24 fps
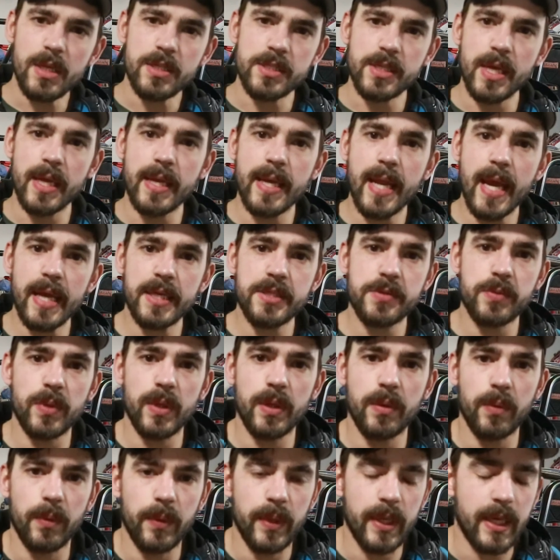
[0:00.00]
so that next
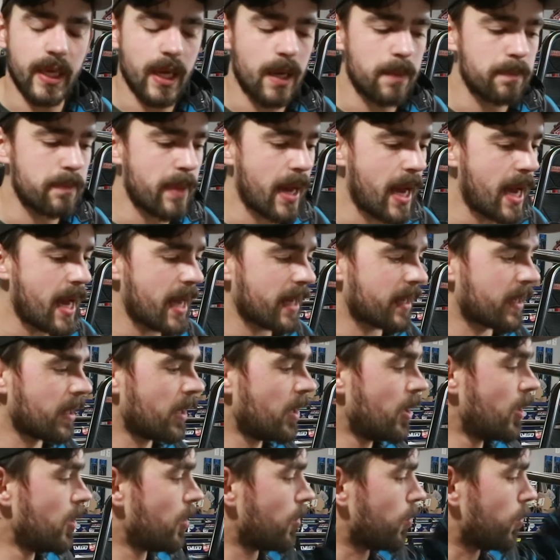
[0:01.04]
week when we come back,
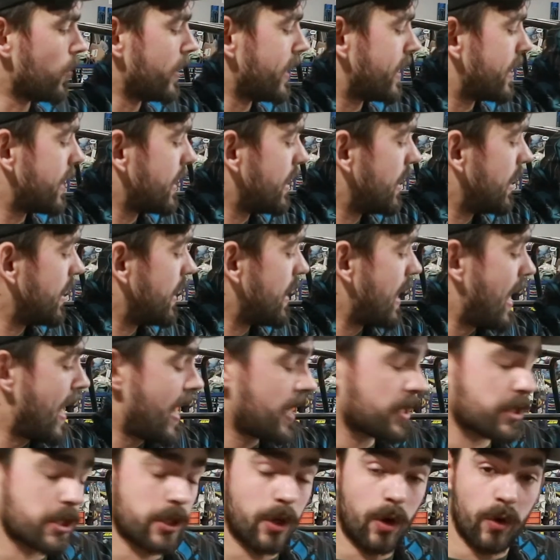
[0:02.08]
we can
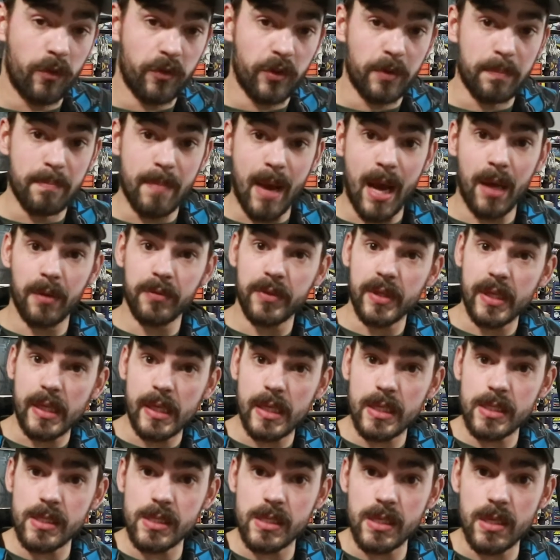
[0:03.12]
actually hopefully mount
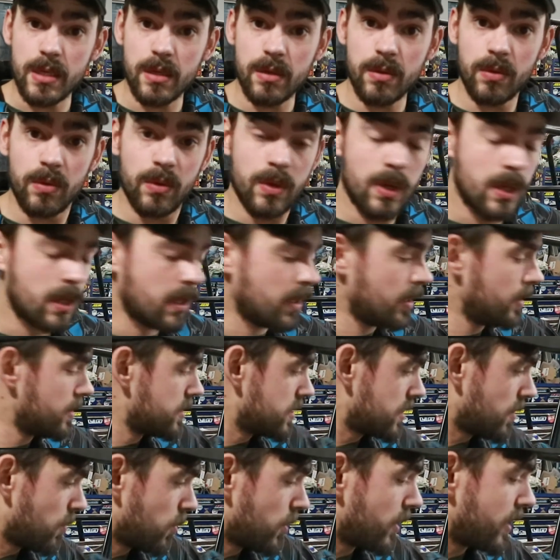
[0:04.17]
the ECU
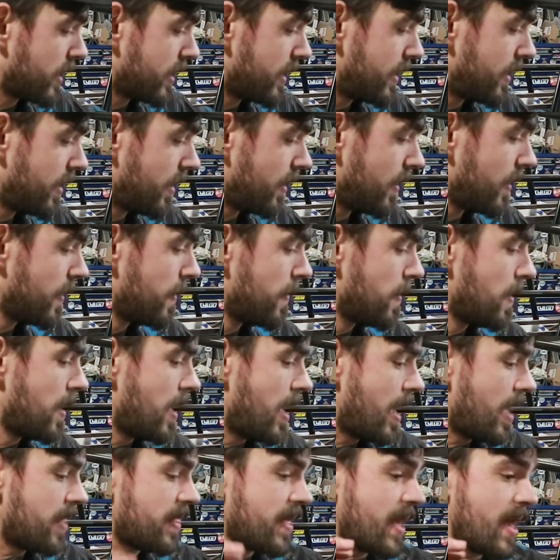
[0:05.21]
somewhere in here
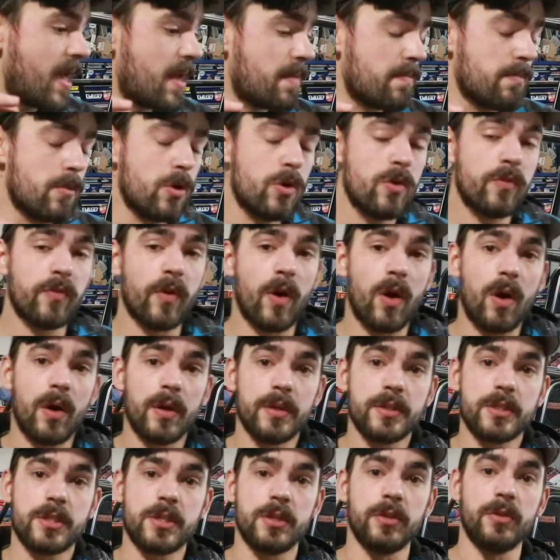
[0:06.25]
and then move
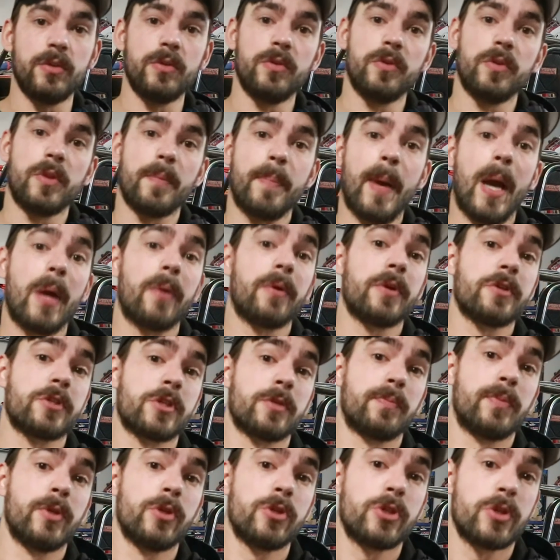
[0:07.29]
on to the power
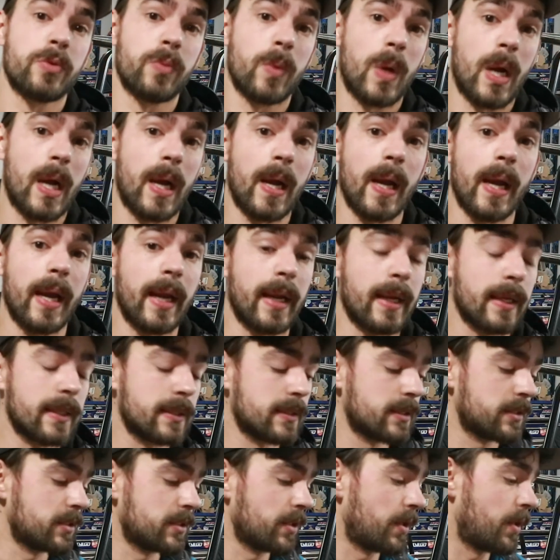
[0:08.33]
distribution wiring.
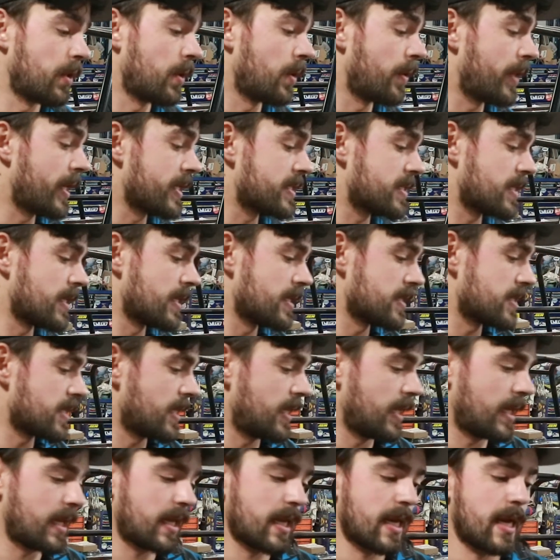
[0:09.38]
So that's things
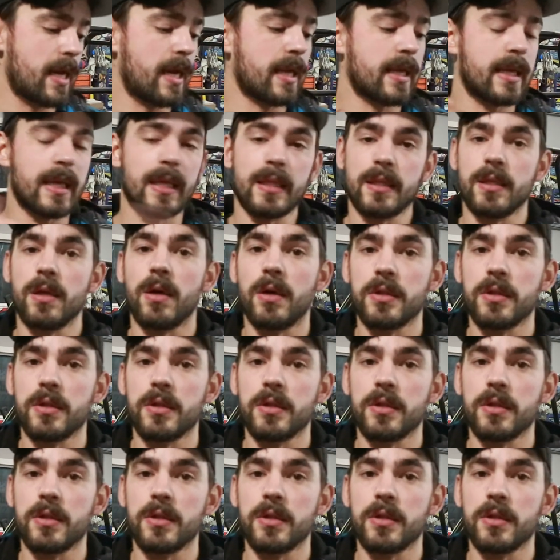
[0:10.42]
like getting the